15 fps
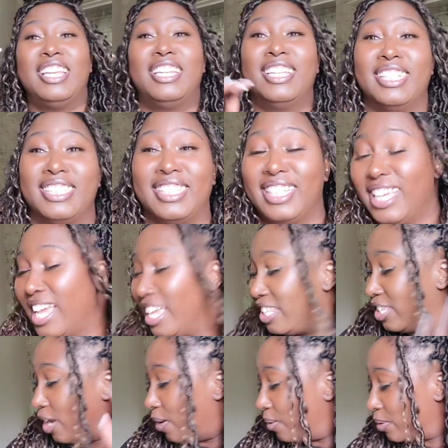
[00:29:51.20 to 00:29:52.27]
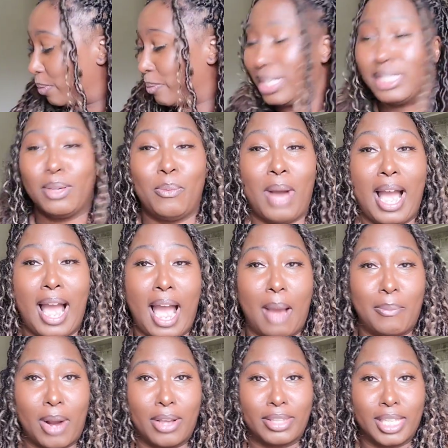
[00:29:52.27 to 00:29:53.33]
Listen, though, the reason why
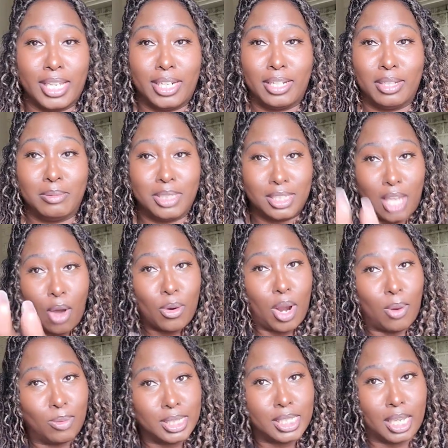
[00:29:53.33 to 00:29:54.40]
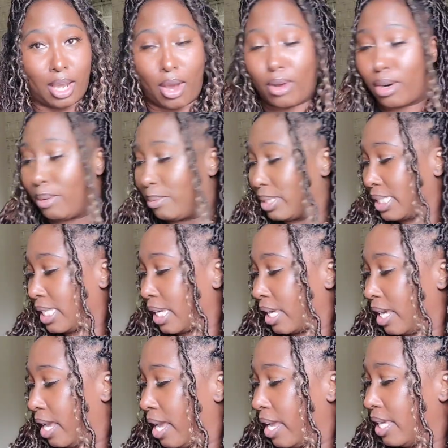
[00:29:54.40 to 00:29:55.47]
I brought that up, just hold on one second. Hold on one
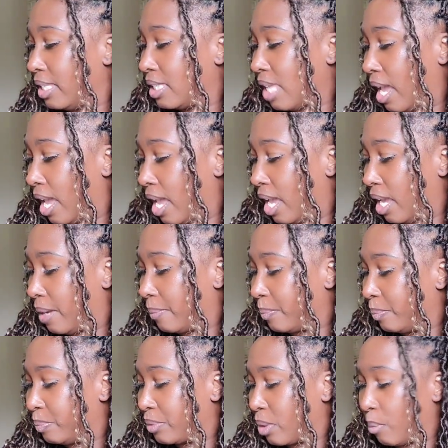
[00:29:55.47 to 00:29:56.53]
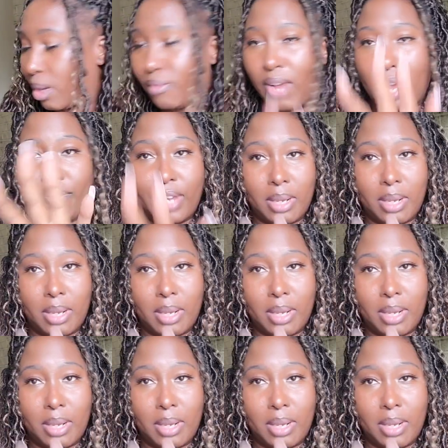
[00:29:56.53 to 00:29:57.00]
second. It's a one of our